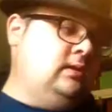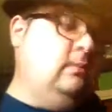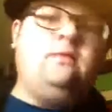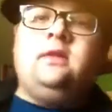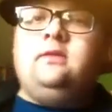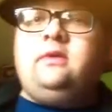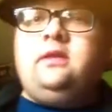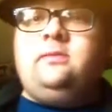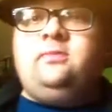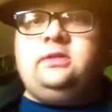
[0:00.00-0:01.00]
It moved along
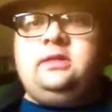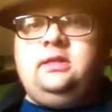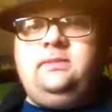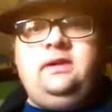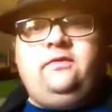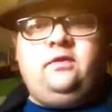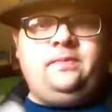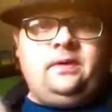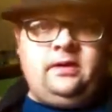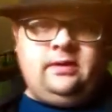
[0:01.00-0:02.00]
rather briskly, being a
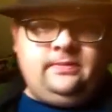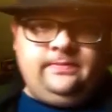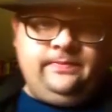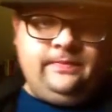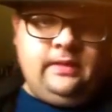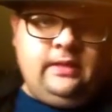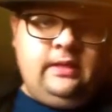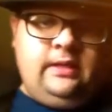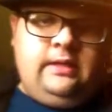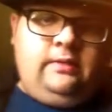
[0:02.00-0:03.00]
four-parter
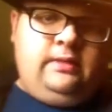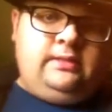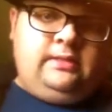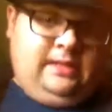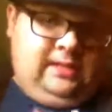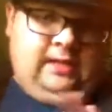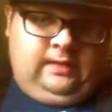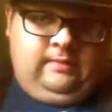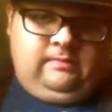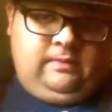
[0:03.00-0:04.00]
there wasn't
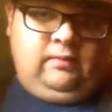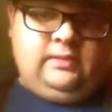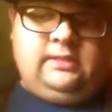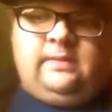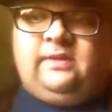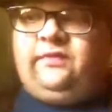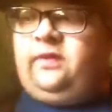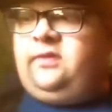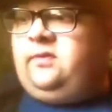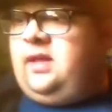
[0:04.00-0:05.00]
any there wasn't that much
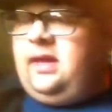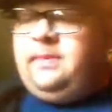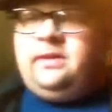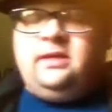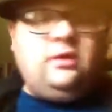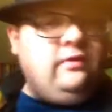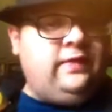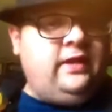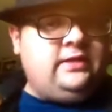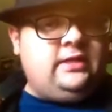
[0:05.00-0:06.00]
filling. What I like about these old
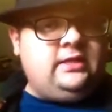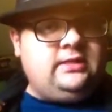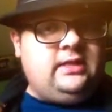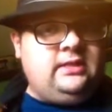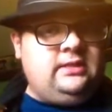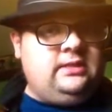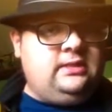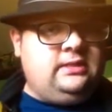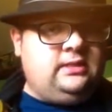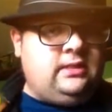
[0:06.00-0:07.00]
VHS
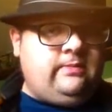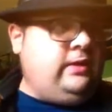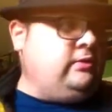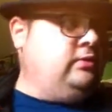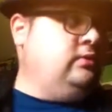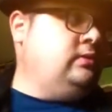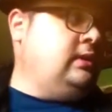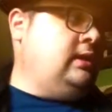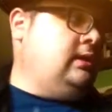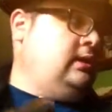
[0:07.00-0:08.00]
cassettes compared to
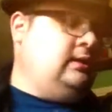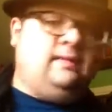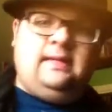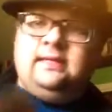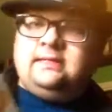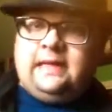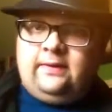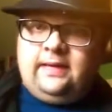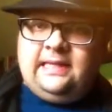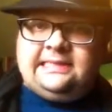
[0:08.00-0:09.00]
say the DVDs
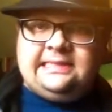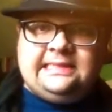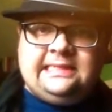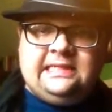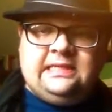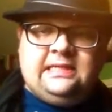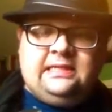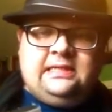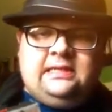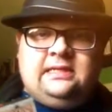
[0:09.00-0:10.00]
nowadays
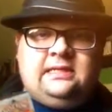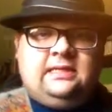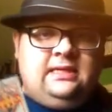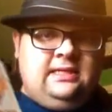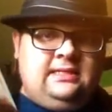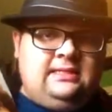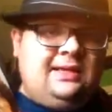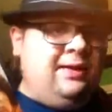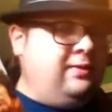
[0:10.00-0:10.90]
is there